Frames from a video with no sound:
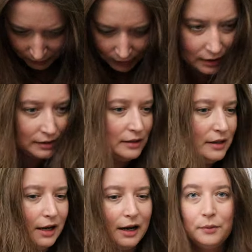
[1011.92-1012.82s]
It is
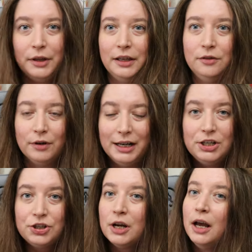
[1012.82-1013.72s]
not within
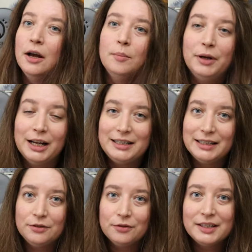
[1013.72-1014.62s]
reach, but I
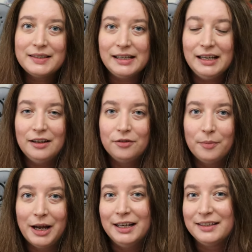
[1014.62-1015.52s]
did
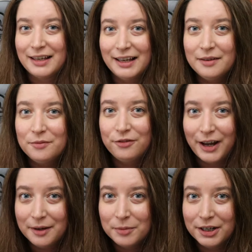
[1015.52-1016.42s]
receive my Asylum
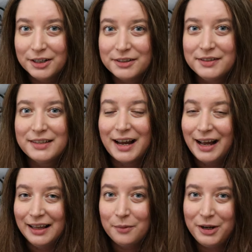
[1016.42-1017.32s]
Fibers
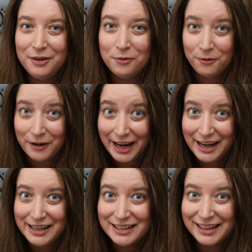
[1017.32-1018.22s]
Halloween
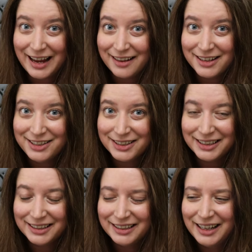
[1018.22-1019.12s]
Fade
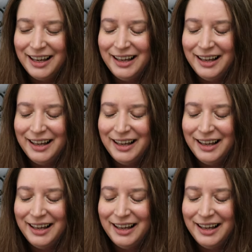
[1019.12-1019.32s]
calendar.